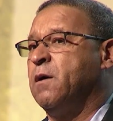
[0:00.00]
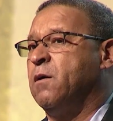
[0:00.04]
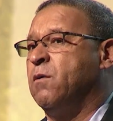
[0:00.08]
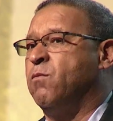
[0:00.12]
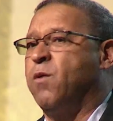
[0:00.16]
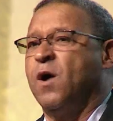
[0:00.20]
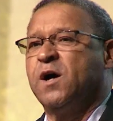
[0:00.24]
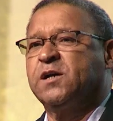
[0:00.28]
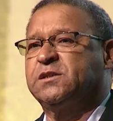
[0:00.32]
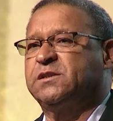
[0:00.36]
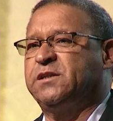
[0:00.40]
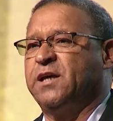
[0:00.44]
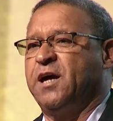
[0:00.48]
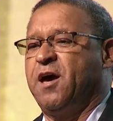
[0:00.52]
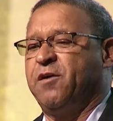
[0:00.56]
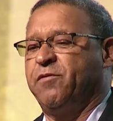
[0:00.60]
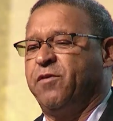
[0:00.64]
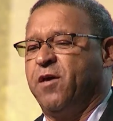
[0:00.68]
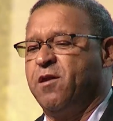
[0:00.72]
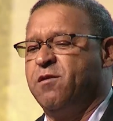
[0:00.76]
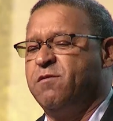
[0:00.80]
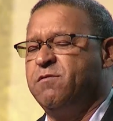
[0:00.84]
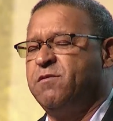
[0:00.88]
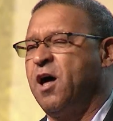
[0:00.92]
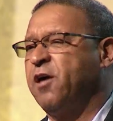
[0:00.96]
was there
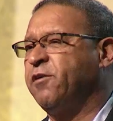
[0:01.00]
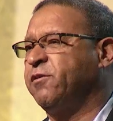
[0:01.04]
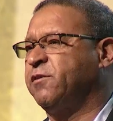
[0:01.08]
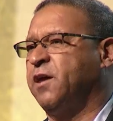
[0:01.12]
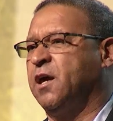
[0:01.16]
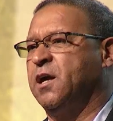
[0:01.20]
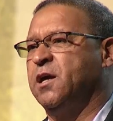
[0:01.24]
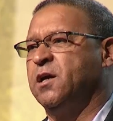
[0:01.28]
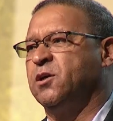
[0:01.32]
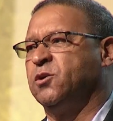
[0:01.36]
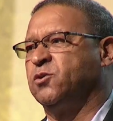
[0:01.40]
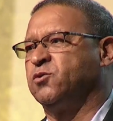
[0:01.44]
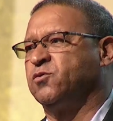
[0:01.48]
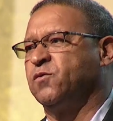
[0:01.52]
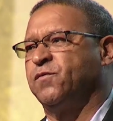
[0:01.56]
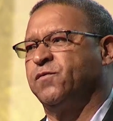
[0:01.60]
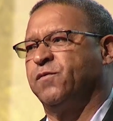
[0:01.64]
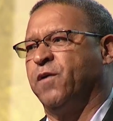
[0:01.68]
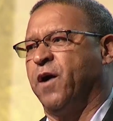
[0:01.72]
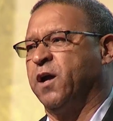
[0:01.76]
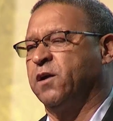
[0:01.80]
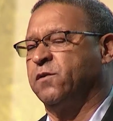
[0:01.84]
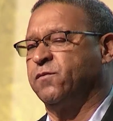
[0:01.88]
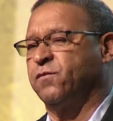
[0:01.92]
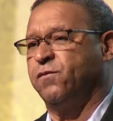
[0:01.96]
then nothing to
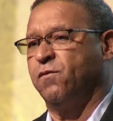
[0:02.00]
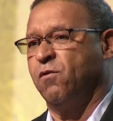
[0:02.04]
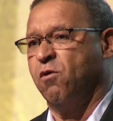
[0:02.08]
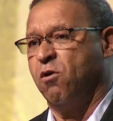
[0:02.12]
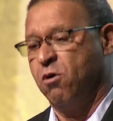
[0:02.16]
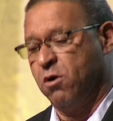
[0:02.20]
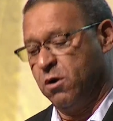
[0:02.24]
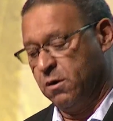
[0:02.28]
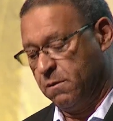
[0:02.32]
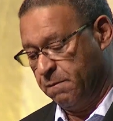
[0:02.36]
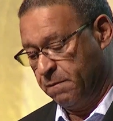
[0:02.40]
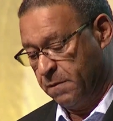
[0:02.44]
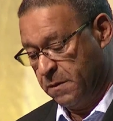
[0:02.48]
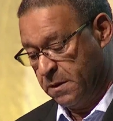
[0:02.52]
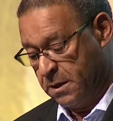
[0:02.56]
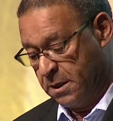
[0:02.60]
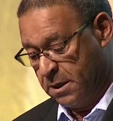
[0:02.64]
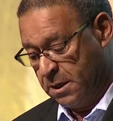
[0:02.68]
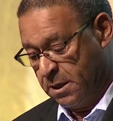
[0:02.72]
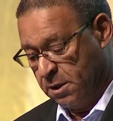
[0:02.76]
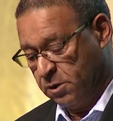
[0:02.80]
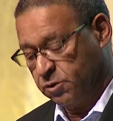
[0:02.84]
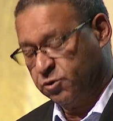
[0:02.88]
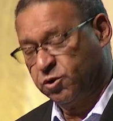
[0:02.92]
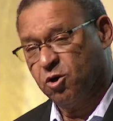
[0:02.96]
fight for?"
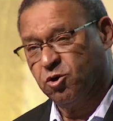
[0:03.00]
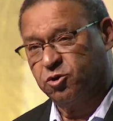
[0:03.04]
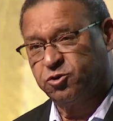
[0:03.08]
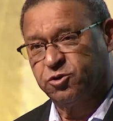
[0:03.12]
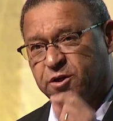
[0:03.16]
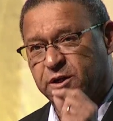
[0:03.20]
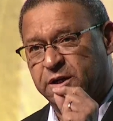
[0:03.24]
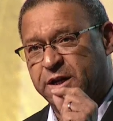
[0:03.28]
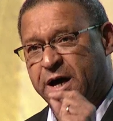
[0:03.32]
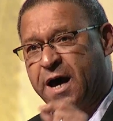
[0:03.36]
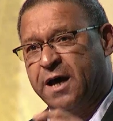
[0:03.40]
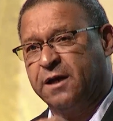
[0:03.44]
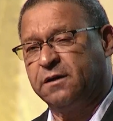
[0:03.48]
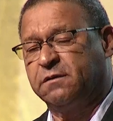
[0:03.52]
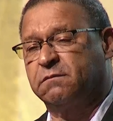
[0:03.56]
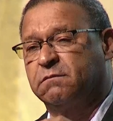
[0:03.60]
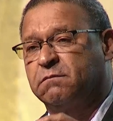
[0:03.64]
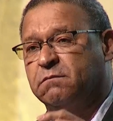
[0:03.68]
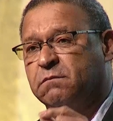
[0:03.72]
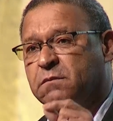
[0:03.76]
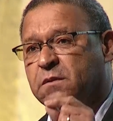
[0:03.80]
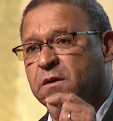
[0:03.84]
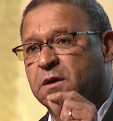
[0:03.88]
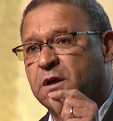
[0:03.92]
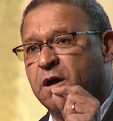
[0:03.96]
So tonight,
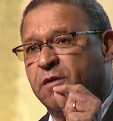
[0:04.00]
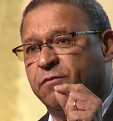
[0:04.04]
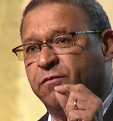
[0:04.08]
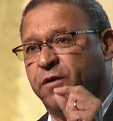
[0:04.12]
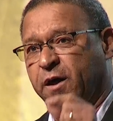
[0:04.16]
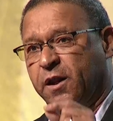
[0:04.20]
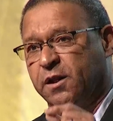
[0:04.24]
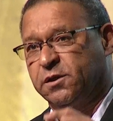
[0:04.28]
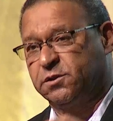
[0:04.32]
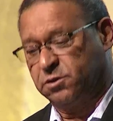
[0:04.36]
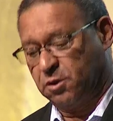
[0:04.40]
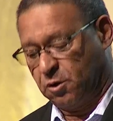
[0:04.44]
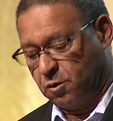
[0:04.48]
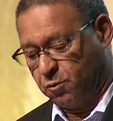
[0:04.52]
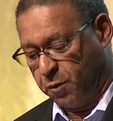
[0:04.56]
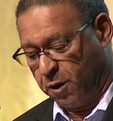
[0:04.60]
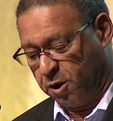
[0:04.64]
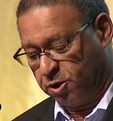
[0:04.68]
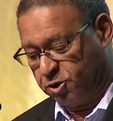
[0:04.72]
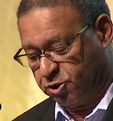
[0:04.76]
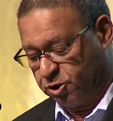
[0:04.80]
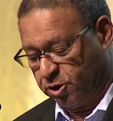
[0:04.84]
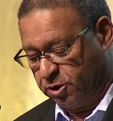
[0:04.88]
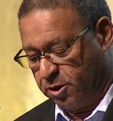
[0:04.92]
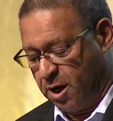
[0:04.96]
that is the
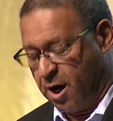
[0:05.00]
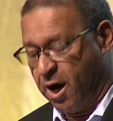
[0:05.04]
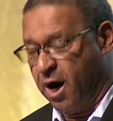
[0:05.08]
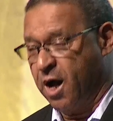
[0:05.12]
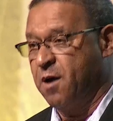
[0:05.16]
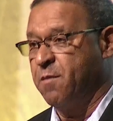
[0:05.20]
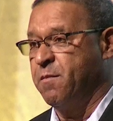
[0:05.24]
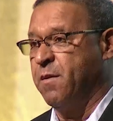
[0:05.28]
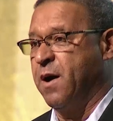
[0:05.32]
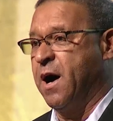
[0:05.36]
question I am